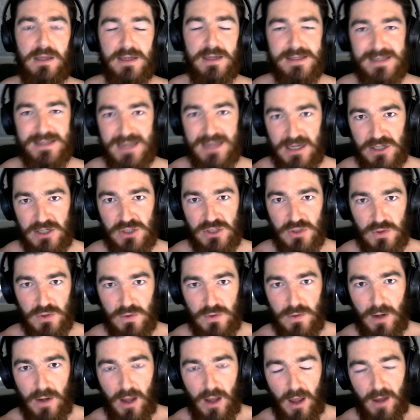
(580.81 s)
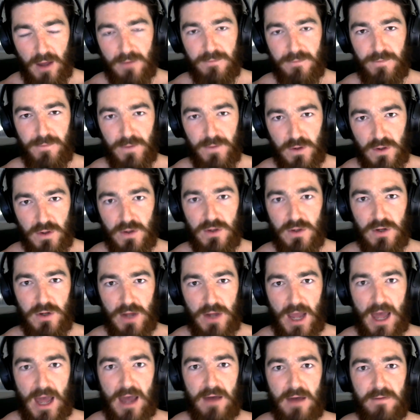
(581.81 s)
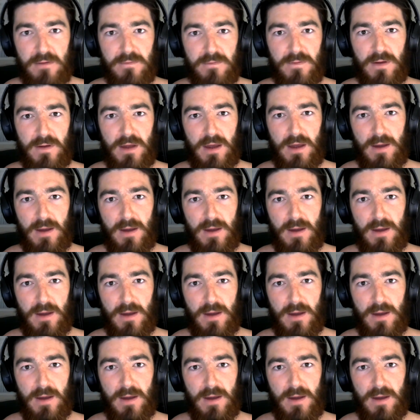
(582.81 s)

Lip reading: essential for you to have